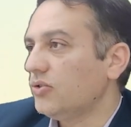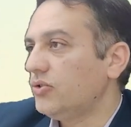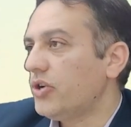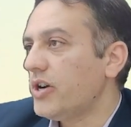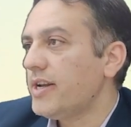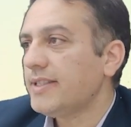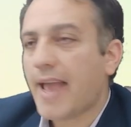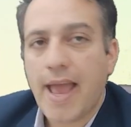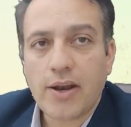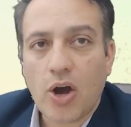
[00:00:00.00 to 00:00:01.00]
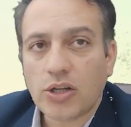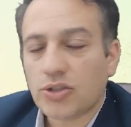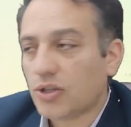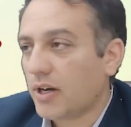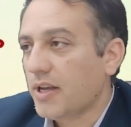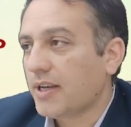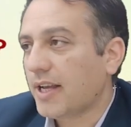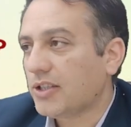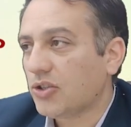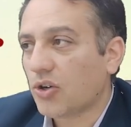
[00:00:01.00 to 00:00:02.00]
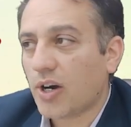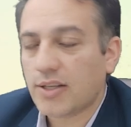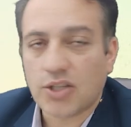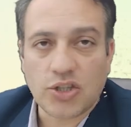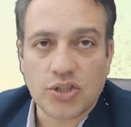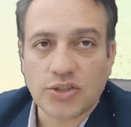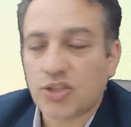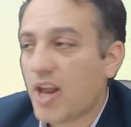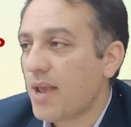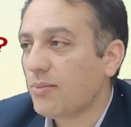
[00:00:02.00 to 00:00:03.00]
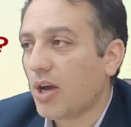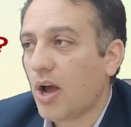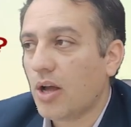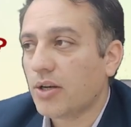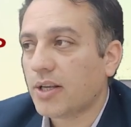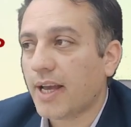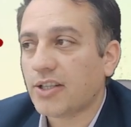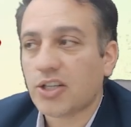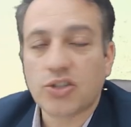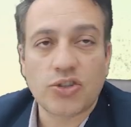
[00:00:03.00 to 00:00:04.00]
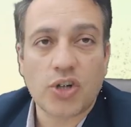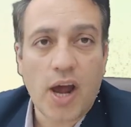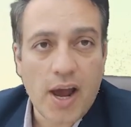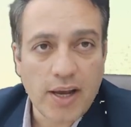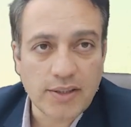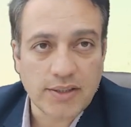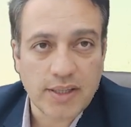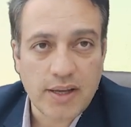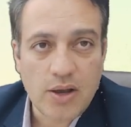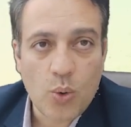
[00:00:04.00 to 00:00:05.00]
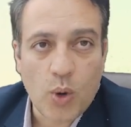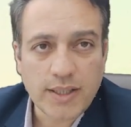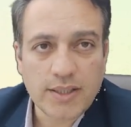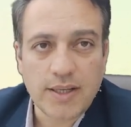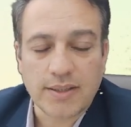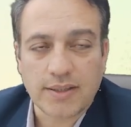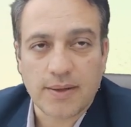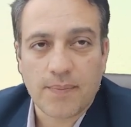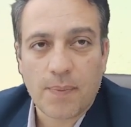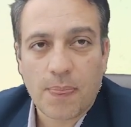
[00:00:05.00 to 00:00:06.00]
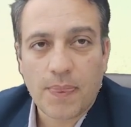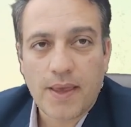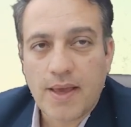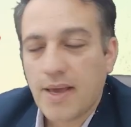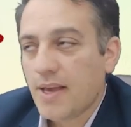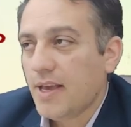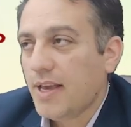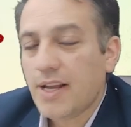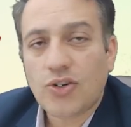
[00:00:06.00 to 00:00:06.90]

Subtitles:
there is another categorizations named Uncategorized. What's this? In